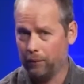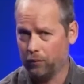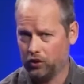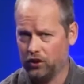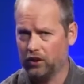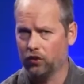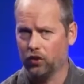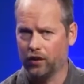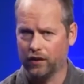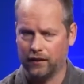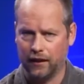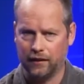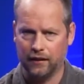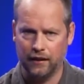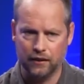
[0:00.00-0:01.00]
machine learning
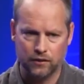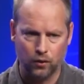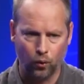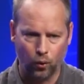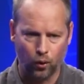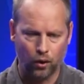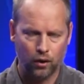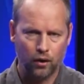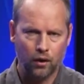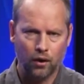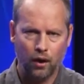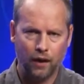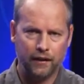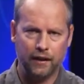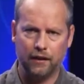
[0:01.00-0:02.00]
techniques, or
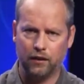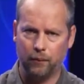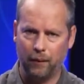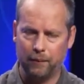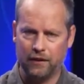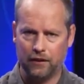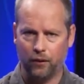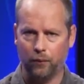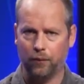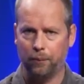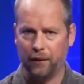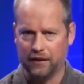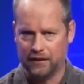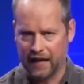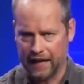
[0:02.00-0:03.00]
again, you might be dealing with
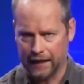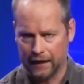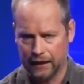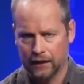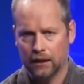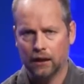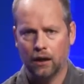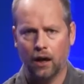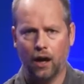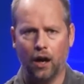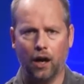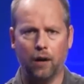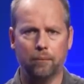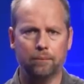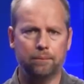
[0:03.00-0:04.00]
big data,
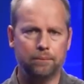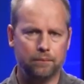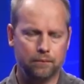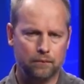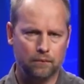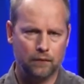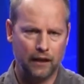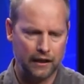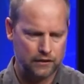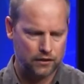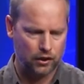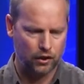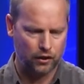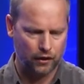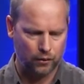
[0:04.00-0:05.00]
and so
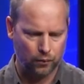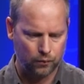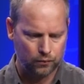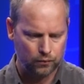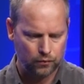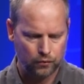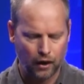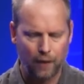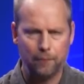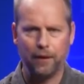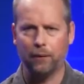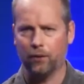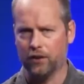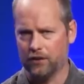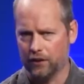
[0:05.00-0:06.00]
you're going to not be
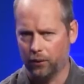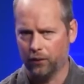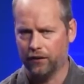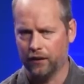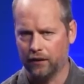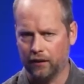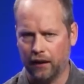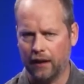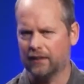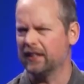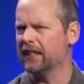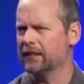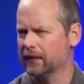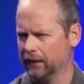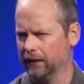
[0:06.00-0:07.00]
able to deal with it as
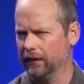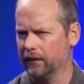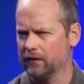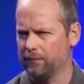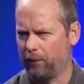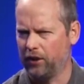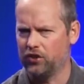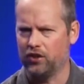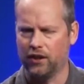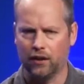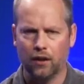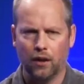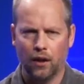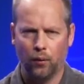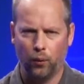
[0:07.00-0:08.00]
easily in a spreadsheet.
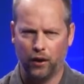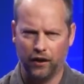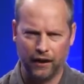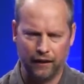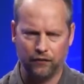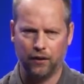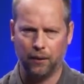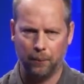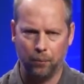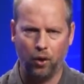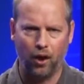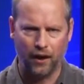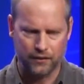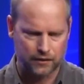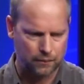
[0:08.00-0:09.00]
We're going to have to
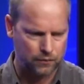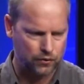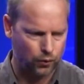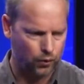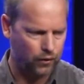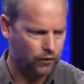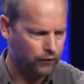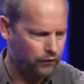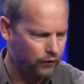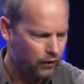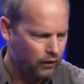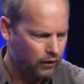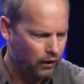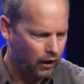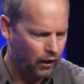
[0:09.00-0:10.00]
apply some sort
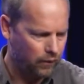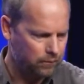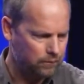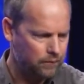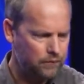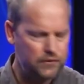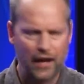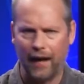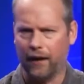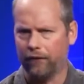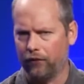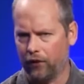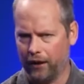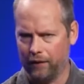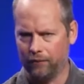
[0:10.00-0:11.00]
of data
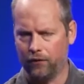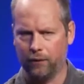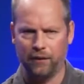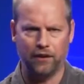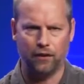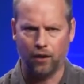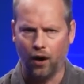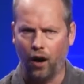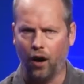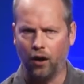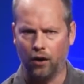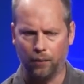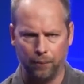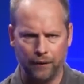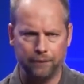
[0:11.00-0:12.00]
frame from either R
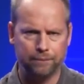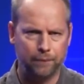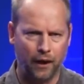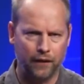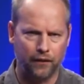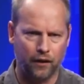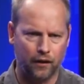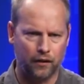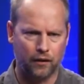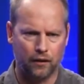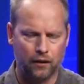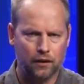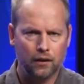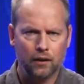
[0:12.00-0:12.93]
or Python, or